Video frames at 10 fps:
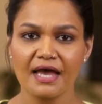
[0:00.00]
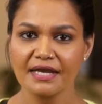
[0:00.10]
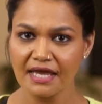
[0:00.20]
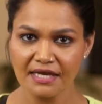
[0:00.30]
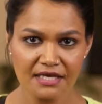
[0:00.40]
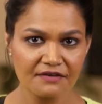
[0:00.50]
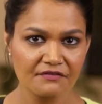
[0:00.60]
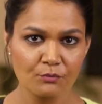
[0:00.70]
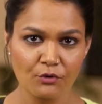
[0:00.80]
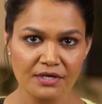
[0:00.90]
At any
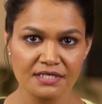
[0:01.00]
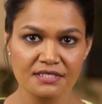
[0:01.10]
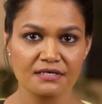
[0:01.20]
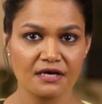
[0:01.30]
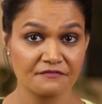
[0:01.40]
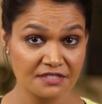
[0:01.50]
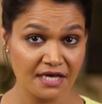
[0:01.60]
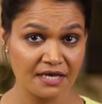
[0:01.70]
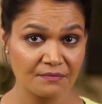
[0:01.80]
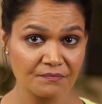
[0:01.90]
given point of
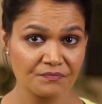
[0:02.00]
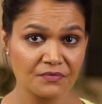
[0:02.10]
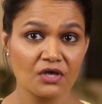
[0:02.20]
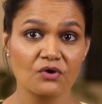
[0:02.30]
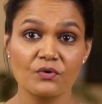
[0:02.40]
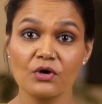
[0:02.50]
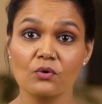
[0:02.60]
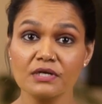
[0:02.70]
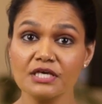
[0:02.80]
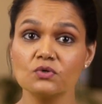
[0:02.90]
time, we
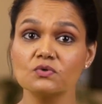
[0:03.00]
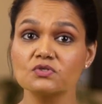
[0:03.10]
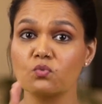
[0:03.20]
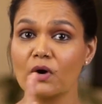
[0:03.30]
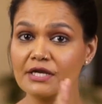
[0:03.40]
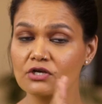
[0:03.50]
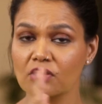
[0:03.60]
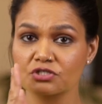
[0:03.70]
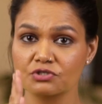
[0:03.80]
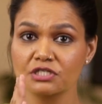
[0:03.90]
only use one
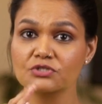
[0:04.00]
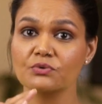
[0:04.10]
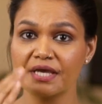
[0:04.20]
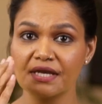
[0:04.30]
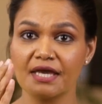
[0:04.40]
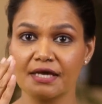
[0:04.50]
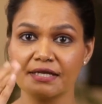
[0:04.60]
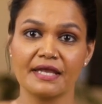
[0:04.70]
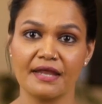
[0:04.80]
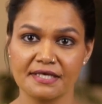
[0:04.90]
nostril to
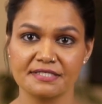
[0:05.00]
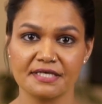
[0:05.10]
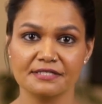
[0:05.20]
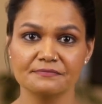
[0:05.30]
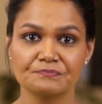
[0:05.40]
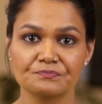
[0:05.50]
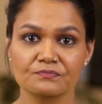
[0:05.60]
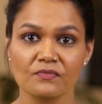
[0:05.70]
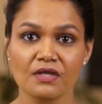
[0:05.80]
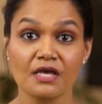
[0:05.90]
inhale and exhale.
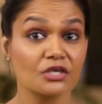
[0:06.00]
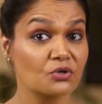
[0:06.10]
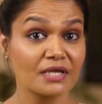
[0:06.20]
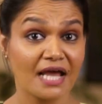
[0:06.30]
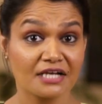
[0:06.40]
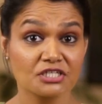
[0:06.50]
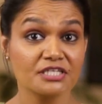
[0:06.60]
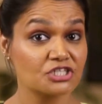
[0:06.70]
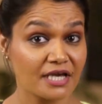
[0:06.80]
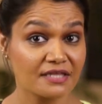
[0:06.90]
You can
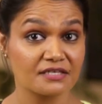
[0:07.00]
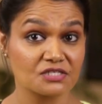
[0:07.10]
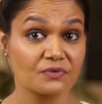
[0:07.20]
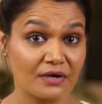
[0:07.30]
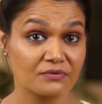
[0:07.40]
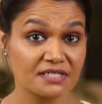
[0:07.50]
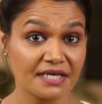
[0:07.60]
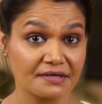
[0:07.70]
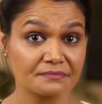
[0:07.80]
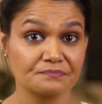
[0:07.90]
actually check this throughout the
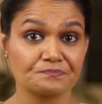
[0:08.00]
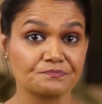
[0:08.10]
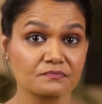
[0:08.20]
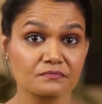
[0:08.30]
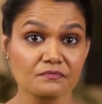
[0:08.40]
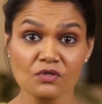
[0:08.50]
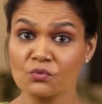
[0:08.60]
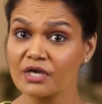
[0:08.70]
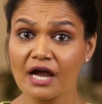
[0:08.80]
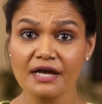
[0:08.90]
day.
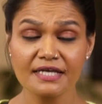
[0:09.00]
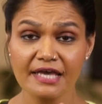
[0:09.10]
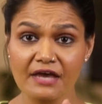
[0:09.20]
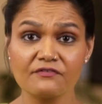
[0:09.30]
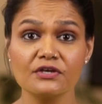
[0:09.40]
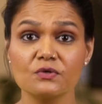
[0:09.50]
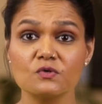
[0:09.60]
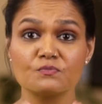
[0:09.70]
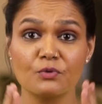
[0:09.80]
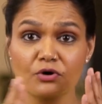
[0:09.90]
We hardly ever
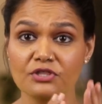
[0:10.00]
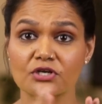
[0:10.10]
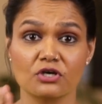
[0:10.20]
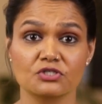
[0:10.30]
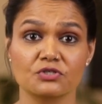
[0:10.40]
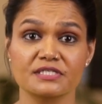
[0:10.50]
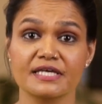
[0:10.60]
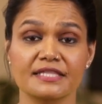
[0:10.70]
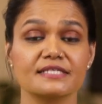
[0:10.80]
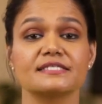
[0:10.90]
use both the nostrils
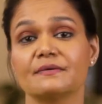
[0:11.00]
at the